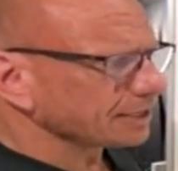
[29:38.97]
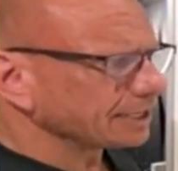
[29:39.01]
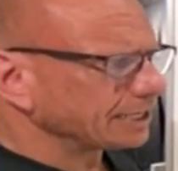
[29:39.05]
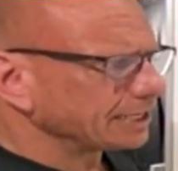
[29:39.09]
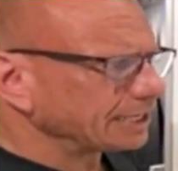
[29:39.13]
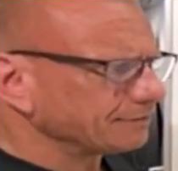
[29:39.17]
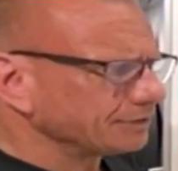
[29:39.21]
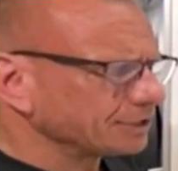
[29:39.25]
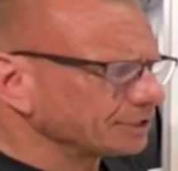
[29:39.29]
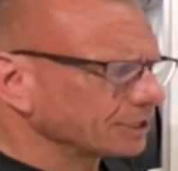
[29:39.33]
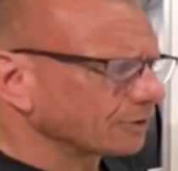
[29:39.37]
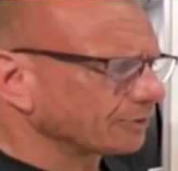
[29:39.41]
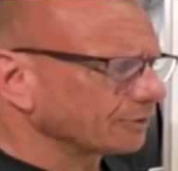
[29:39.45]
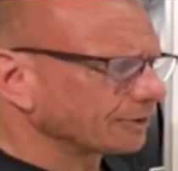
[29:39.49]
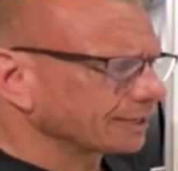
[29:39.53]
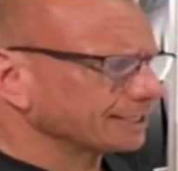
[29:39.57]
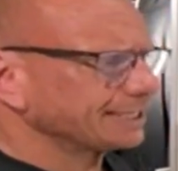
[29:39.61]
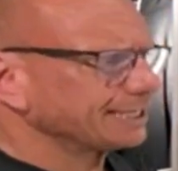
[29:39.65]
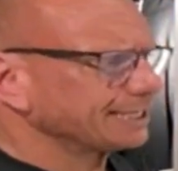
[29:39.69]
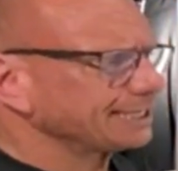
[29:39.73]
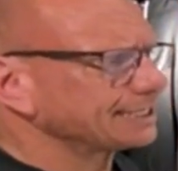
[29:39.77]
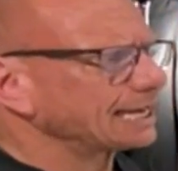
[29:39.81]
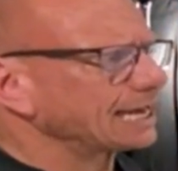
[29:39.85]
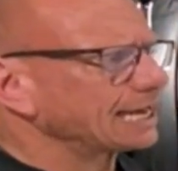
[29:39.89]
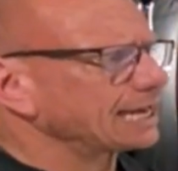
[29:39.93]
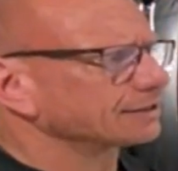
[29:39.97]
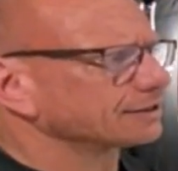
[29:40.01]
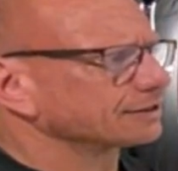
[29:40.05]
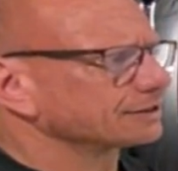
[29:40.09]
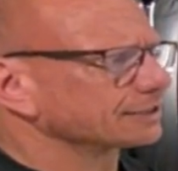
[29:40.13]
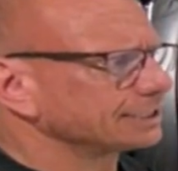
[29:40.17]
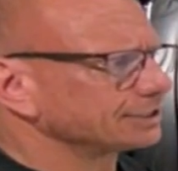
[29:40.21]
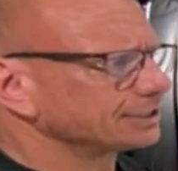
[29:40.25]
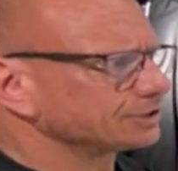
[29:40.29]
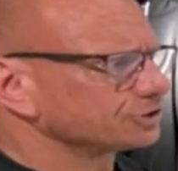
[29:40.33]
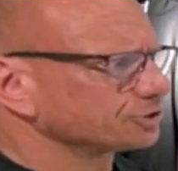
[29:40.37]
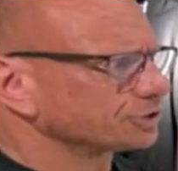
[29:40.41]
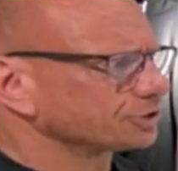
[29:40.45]
even though elite
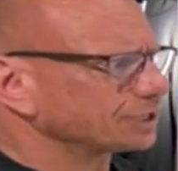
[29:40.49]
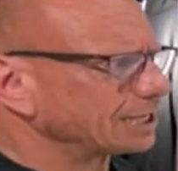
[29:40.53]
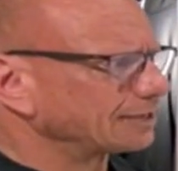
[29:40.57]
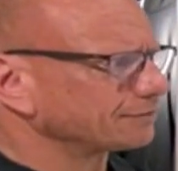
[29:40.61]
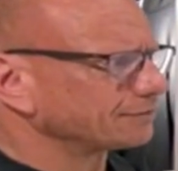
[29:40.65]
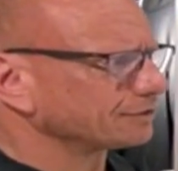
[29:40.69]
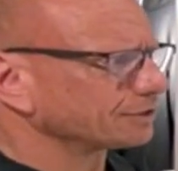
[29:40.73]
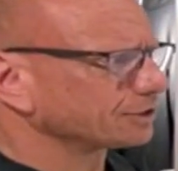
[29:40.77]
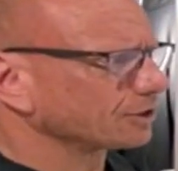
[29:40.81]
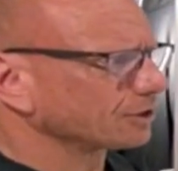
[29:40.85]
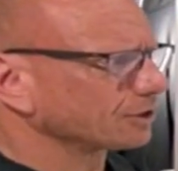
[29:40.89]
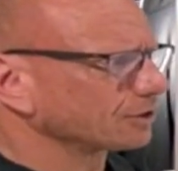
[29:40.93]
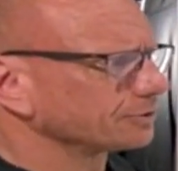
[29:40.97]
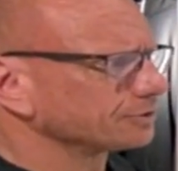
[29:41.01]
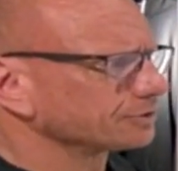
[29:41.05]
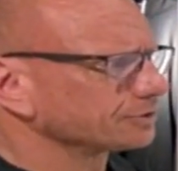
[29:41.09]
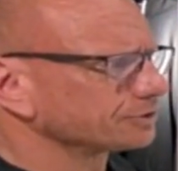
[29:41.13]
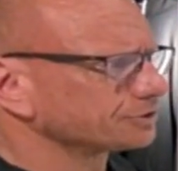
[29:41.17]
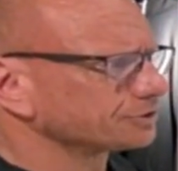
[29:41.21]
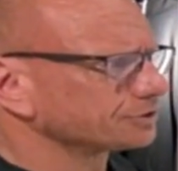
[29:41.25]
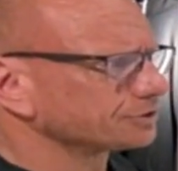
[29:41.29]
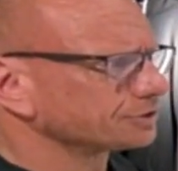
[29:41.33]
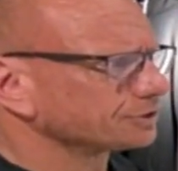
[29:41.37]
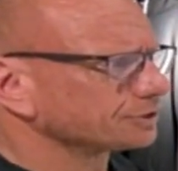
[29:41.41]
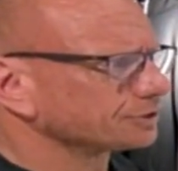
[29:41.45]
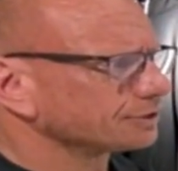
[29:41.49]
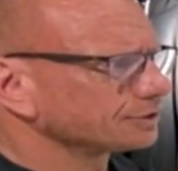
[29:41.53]
athletes should have a coach,